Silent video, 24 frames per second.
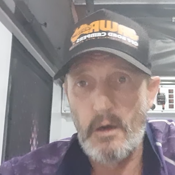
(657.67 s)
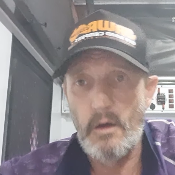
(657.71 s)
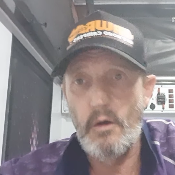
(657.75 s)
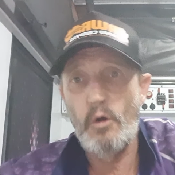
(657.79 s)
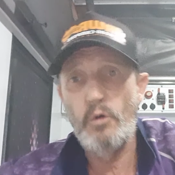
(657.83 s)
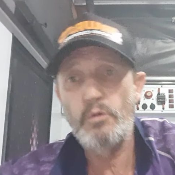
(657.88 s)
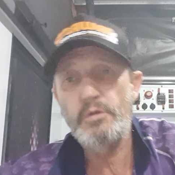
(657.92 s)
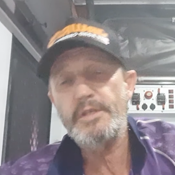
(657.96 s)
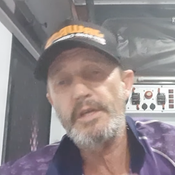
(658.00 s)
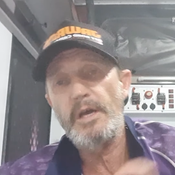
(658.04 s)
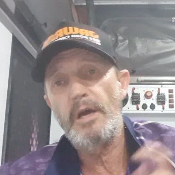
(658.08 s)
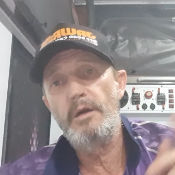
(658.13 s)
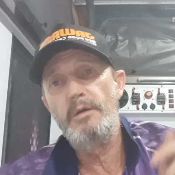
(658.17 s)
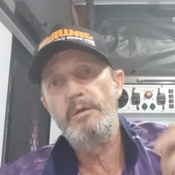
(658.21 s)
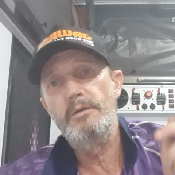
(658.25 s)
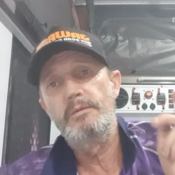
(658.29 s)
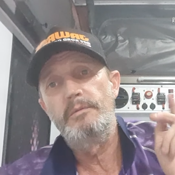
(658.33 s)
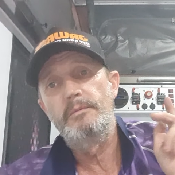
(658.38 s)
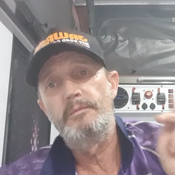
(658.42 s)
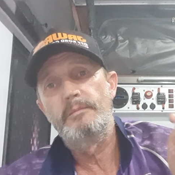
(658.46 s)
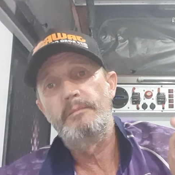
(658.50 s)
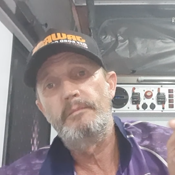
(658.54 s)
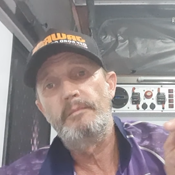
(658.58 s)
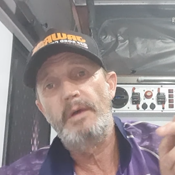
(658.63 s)
Also
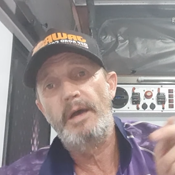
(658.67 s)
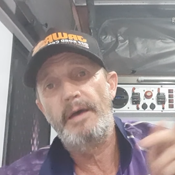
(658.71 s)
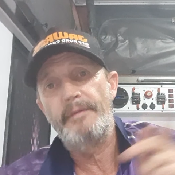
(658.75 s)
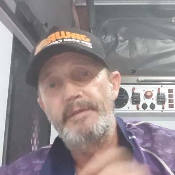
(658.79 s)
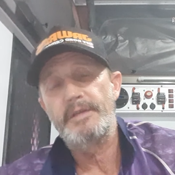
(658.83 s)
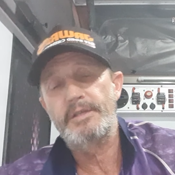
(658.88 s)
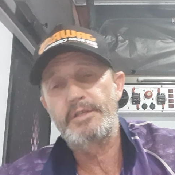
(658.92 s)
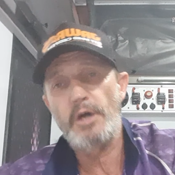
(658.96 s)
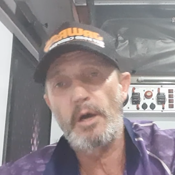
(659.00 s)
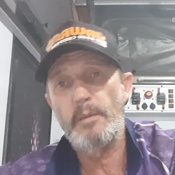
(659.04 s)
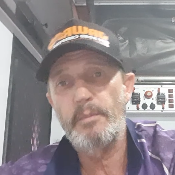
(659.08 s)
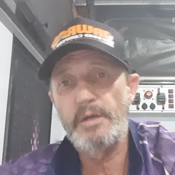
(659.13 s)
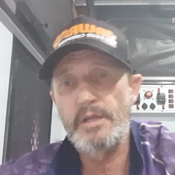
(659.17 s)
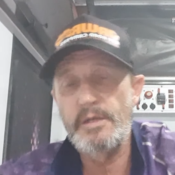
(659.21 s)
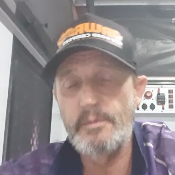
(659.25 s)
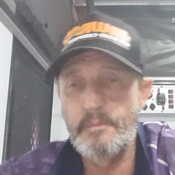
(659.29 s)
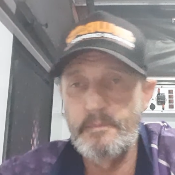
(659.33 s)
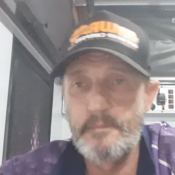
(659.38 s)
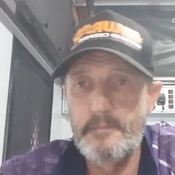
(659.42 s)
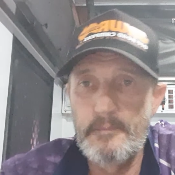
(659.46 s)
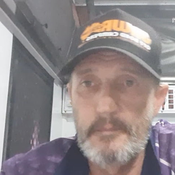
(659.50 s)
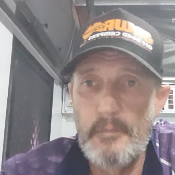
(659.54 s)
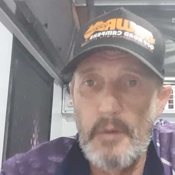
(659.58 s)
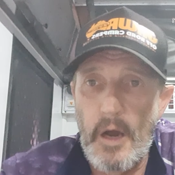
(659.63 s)
at the top of the
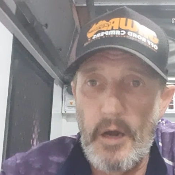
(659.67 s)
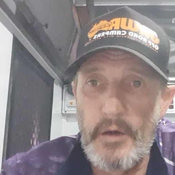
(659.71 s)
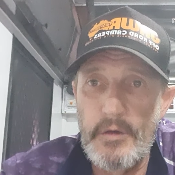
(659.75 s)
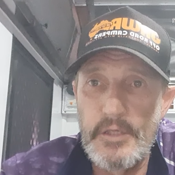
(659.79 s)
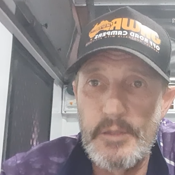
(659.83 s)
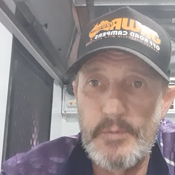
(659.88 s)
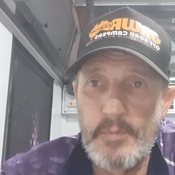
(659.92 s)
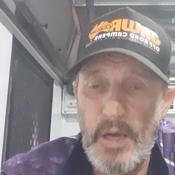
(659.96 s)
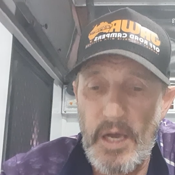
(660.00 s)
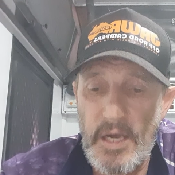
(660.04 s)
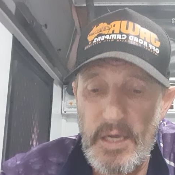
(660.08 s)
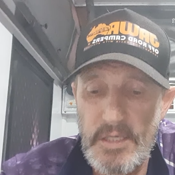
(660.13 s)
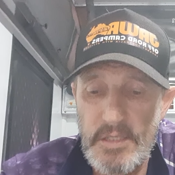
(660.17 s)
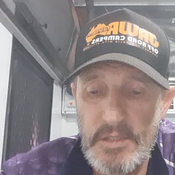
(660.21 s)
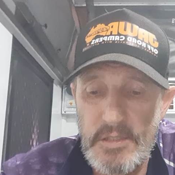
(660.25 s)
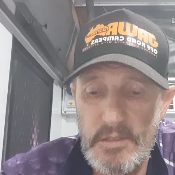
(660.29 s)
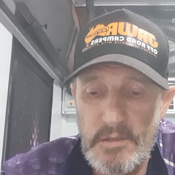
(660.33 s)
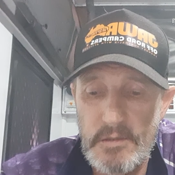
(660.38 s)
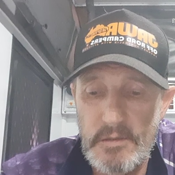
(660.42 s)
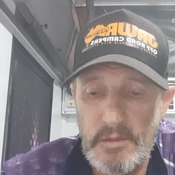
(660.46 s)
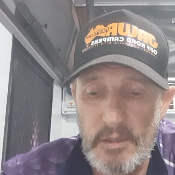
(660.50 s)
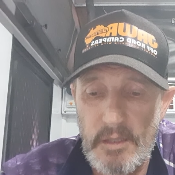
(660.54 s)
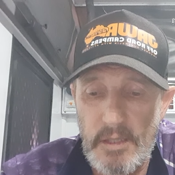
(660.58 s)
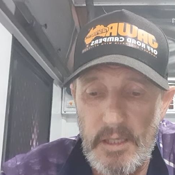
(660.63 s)
owners
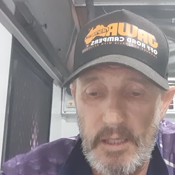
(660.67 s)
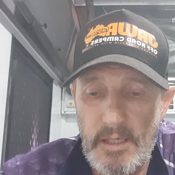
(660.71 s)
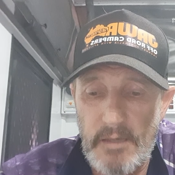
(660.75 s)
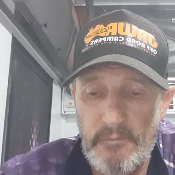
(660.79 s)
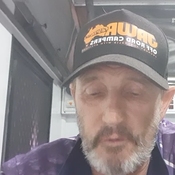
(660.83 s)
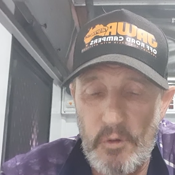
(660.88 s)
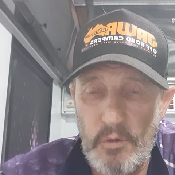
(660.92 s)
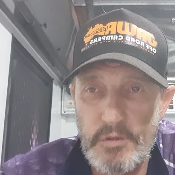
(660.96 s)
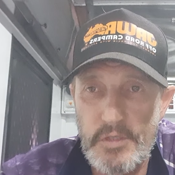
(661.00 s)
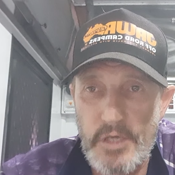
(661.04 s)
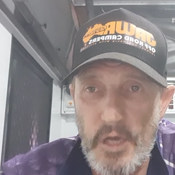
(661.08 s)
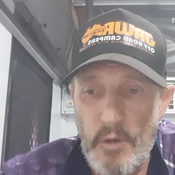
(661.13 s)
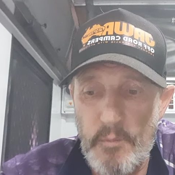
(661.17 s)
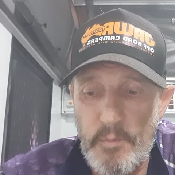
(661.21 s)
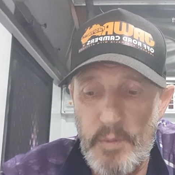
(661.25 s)
page, I've also